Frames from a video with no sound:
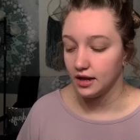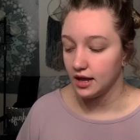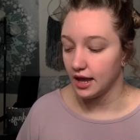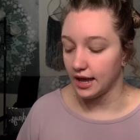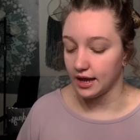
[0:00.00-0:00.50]

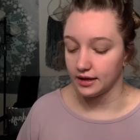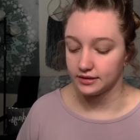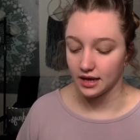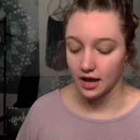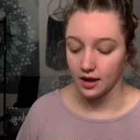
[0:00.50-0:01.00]

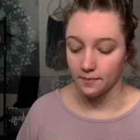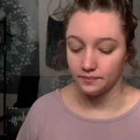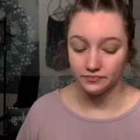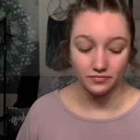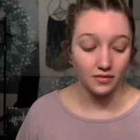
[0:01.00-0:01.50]
And
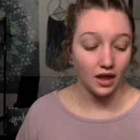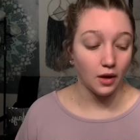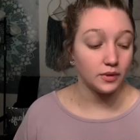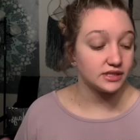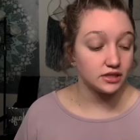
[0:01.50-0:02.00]

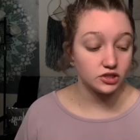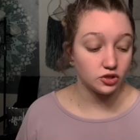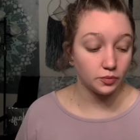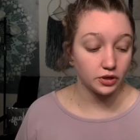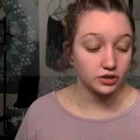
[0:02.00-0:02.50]
I wasn't
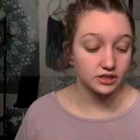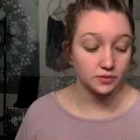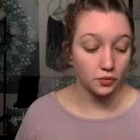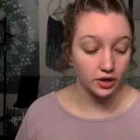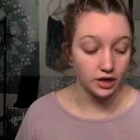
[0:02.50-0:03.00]
super
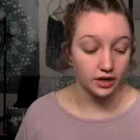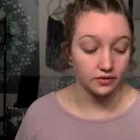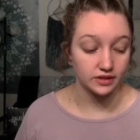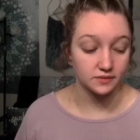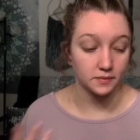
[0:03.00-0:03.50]
disappointed in
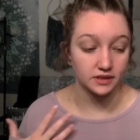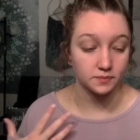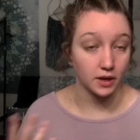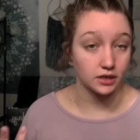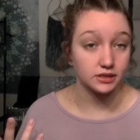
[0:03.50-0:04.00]
this month's
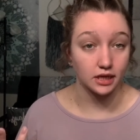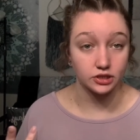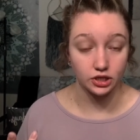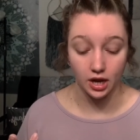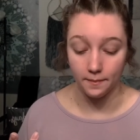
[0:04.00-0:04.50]
box. It's
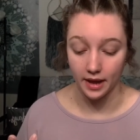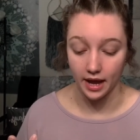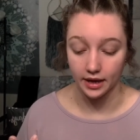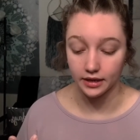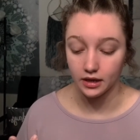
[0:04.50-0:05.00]
actually not
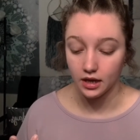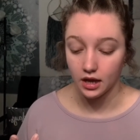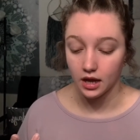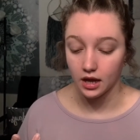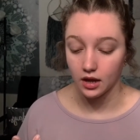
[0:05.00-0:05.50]
bad.
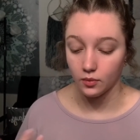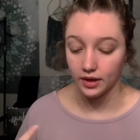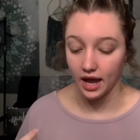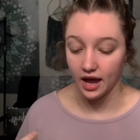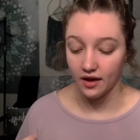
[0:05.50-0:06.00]
We
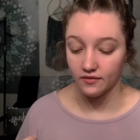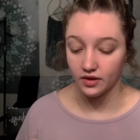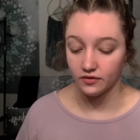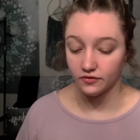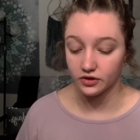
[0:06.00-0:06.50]
have,
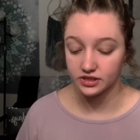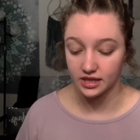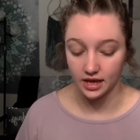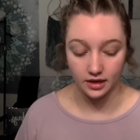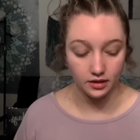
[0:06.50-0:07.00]
first
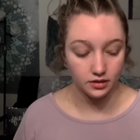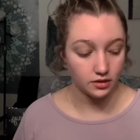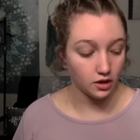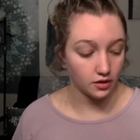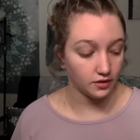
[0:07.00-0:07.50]
thing
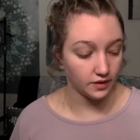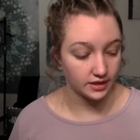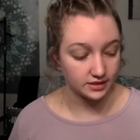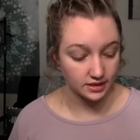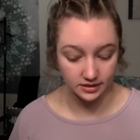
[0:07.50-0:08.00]
on the
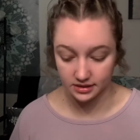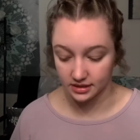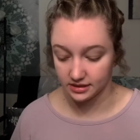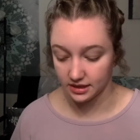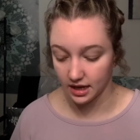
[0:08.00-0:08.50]
list is the
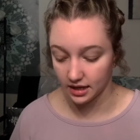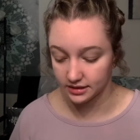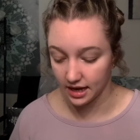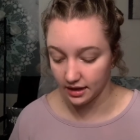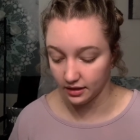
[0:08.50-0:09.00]

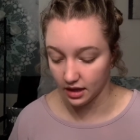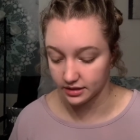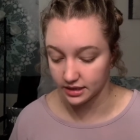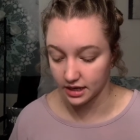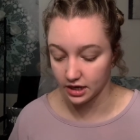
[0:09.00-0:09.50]
Ciate
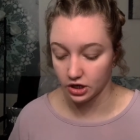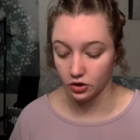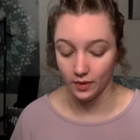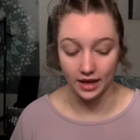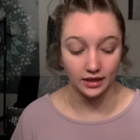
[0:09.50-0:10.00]
London
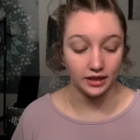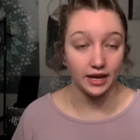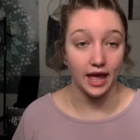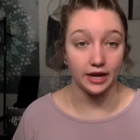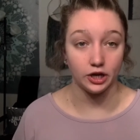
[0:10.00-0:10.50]
New England
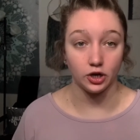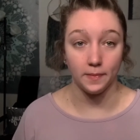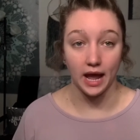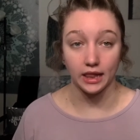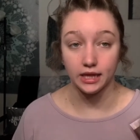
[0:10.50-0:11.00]
Editor
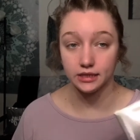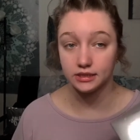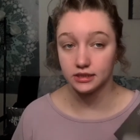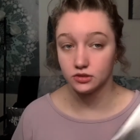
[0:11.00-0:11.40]
Palette.